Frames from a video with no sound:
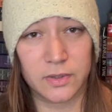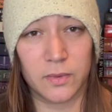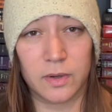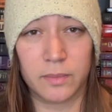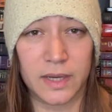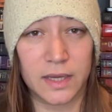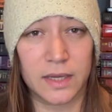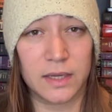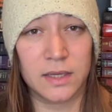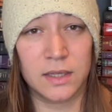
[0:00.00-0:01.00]
want to
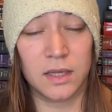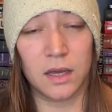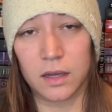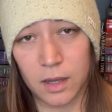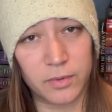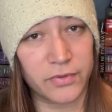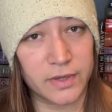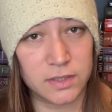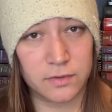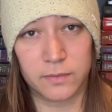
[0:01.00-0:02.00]
buy a couple
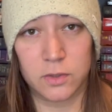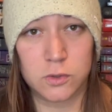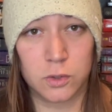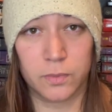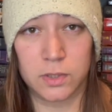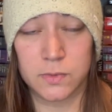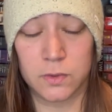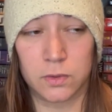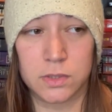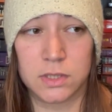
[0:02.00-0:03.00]
things from those two
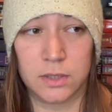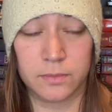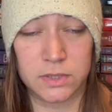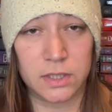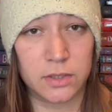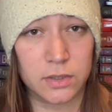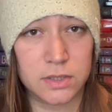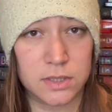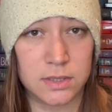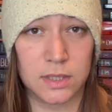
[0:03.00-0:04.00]
bookstores in particular
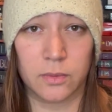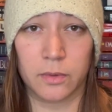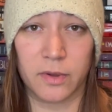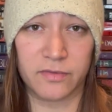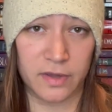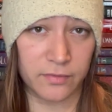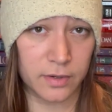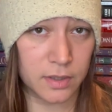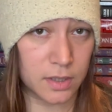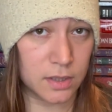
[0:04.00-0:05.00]
since they were my
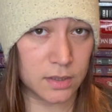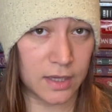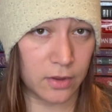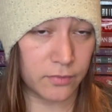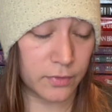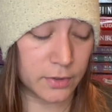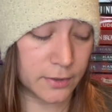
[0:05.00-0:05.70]
favorite in California.